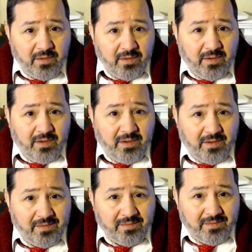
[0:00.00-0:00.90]

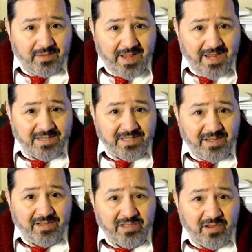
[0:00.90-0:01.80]
Hank
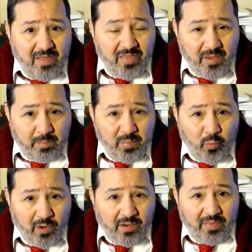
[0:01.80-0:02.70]
says
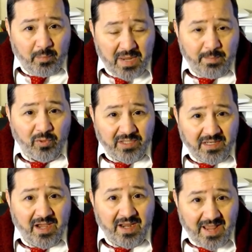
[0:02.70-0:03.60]
where the people did
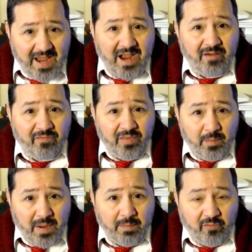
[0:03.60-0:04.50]
not have the
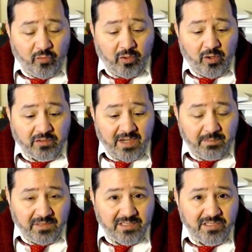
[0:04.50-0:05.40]
Bible for a long
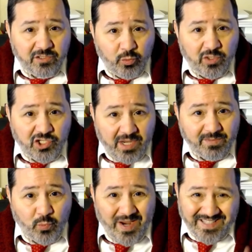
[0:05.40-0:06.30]
time. Listen to what James
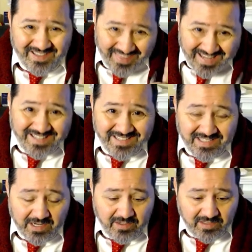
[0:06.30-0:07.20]
White thinks he
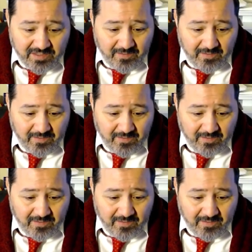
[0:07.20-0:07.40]
says.